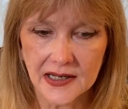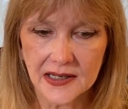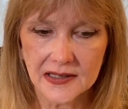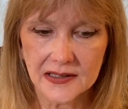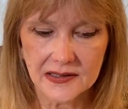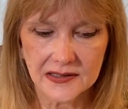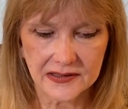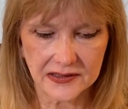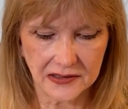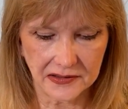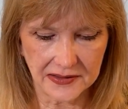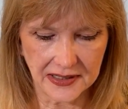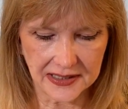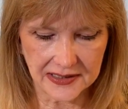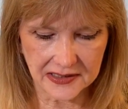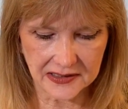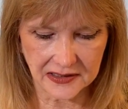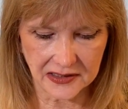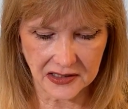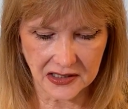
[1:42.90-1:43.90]
So
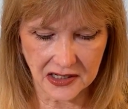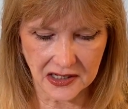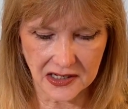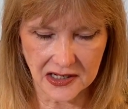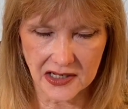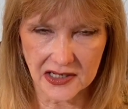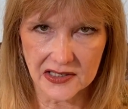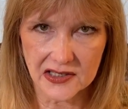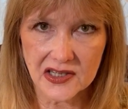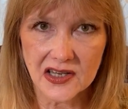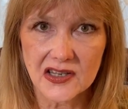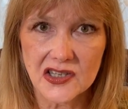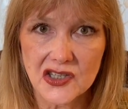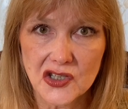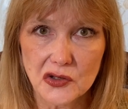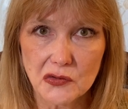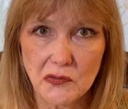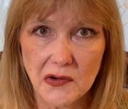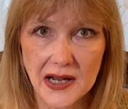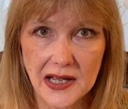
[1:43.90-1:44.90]
that's going to cause
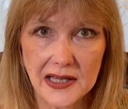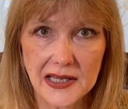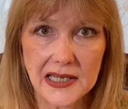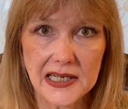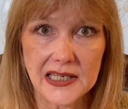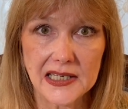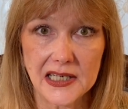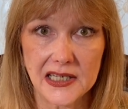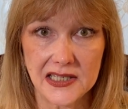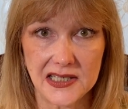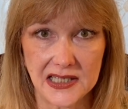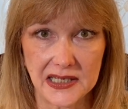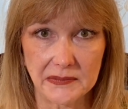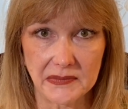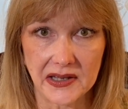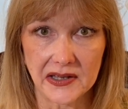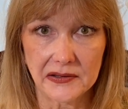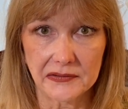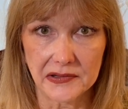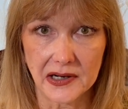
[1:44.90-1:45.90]
swelling and
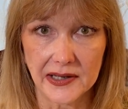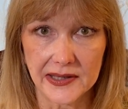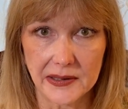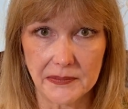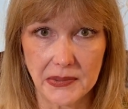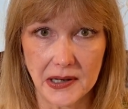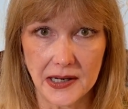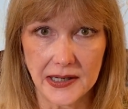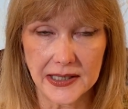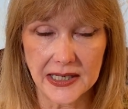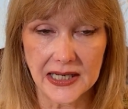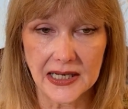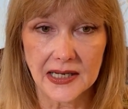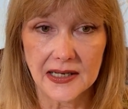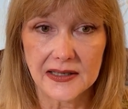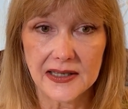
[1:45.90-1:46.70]
edema throughout the body.